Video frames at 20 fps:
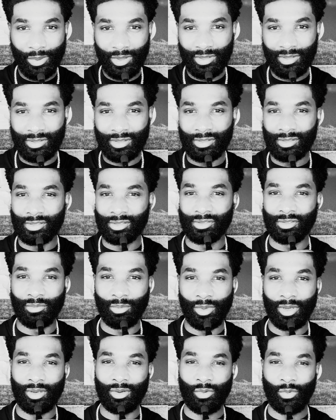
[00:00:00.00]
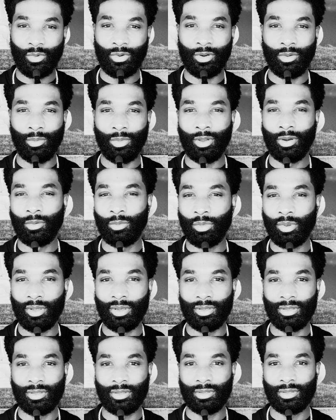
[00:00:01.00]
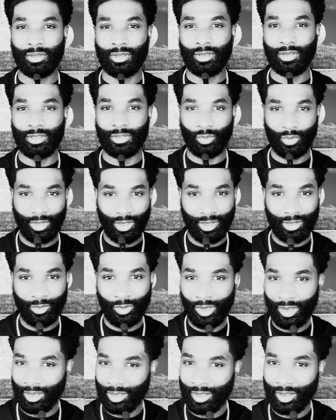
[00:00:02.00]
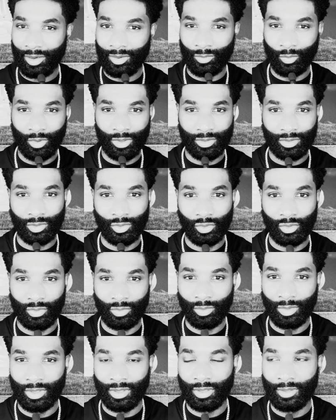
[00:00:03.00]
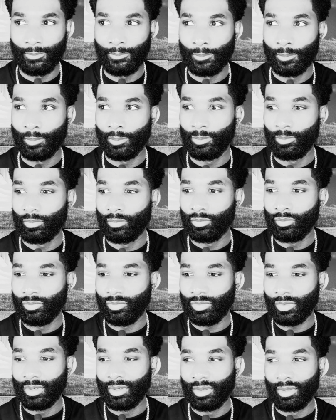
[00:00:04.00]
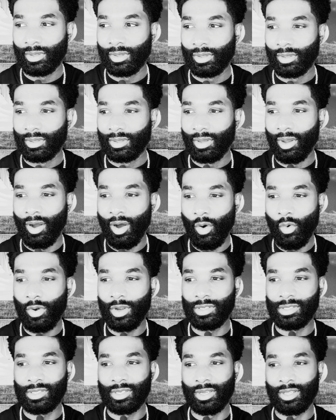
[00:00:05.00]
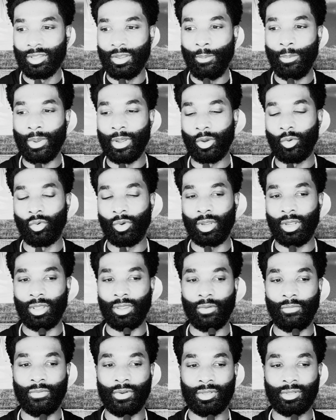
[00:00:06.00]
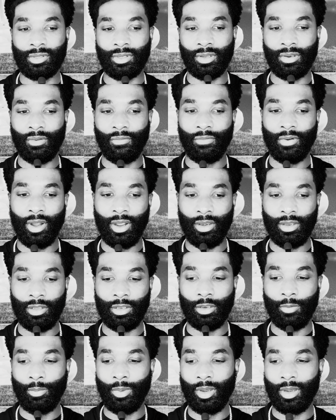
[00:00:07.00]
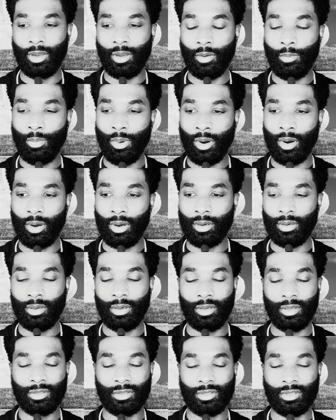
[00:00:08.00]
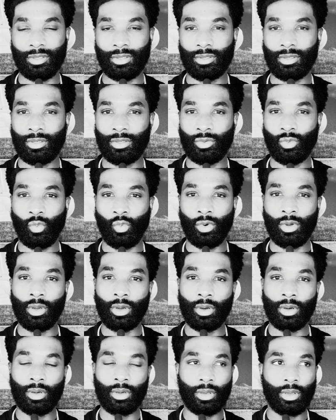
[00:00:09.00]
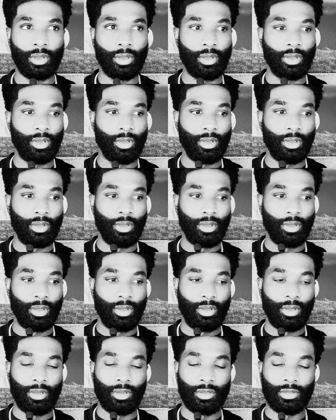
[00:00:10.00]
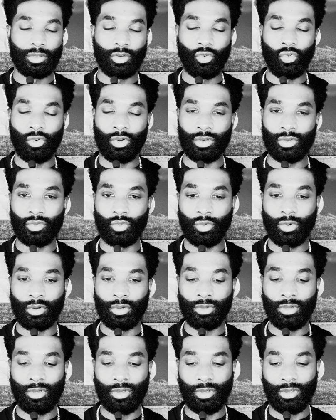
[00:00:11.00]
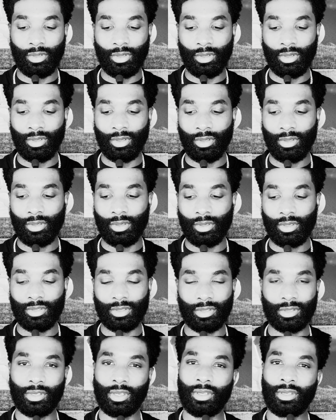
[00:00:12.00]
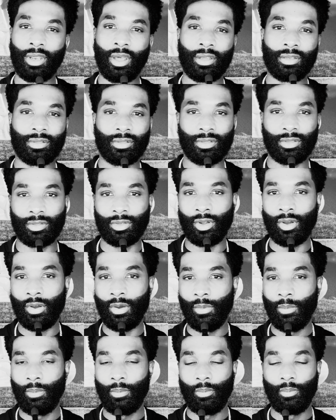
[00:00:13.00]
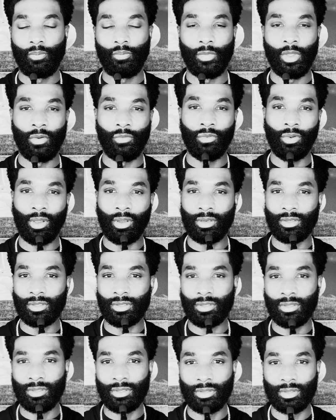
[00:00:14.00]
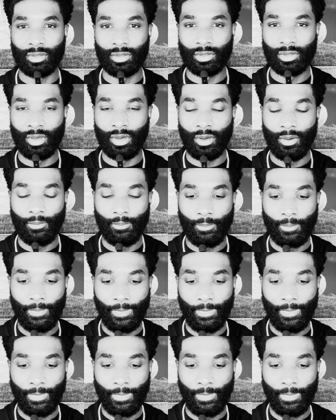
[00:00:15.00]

piece of making the world a better place. We got a lot of work to do, but always seeing the bickering and the fussing and the fighting and the picking apart, it's weird, it's cringeworthy, and it has to stop. I feel like it just needs to stop.